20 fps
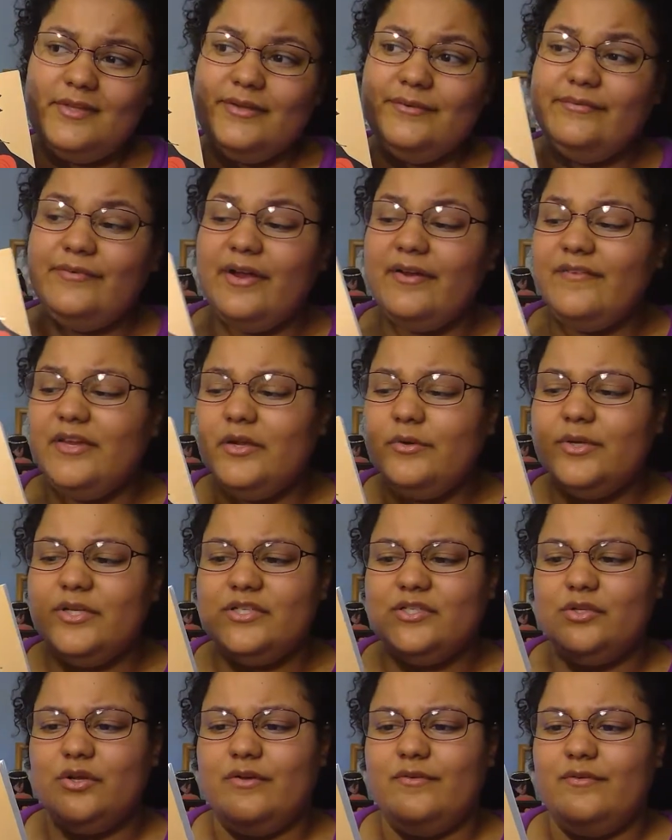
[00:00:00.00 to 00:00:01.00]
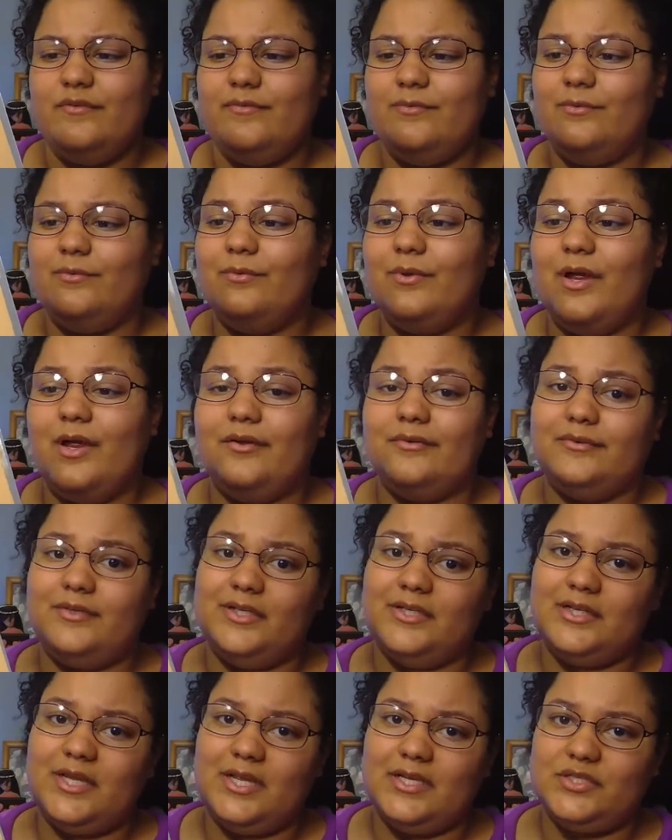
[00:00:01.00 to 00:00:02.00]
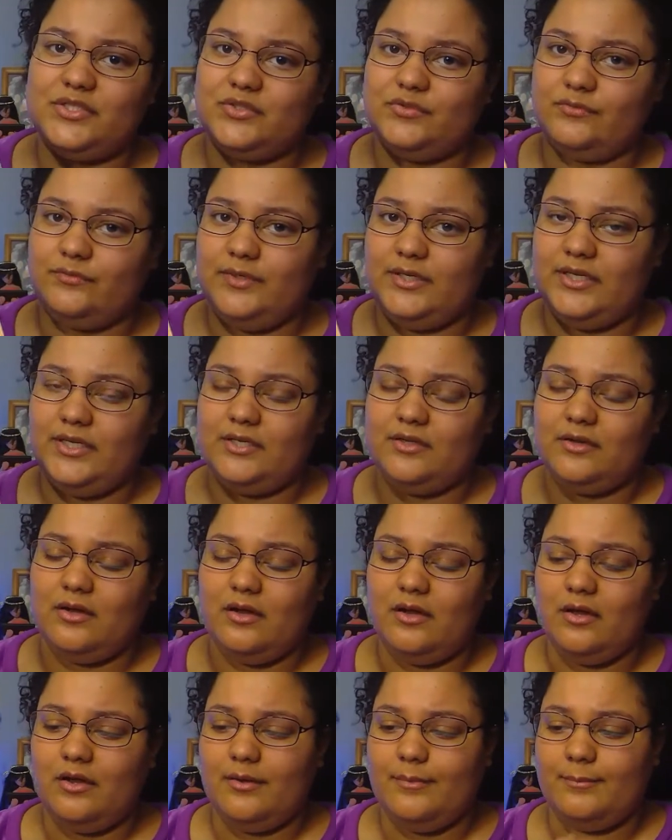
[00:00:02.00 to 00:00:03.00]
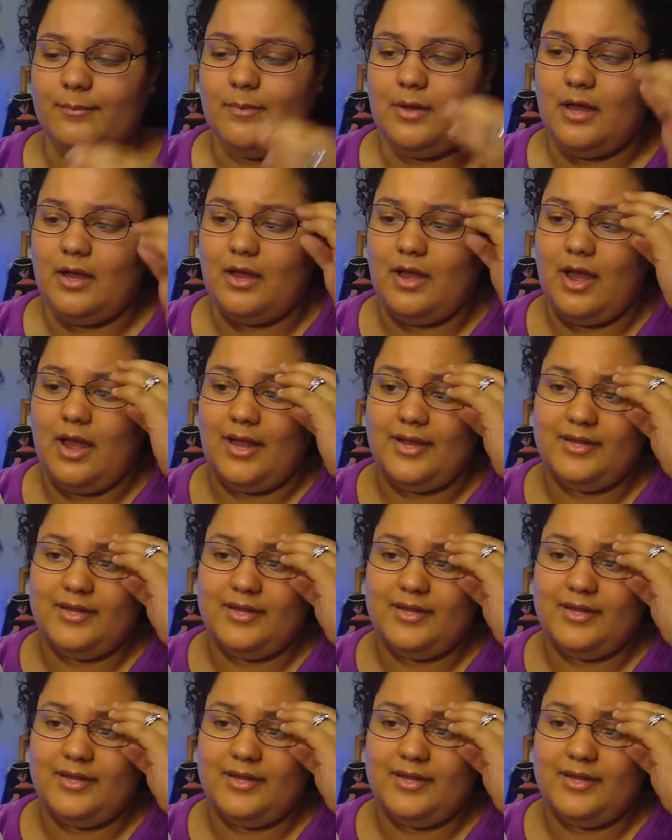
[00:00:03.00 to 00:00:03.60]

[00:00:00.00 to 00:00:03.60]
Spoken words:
Very quick story, very nice read. I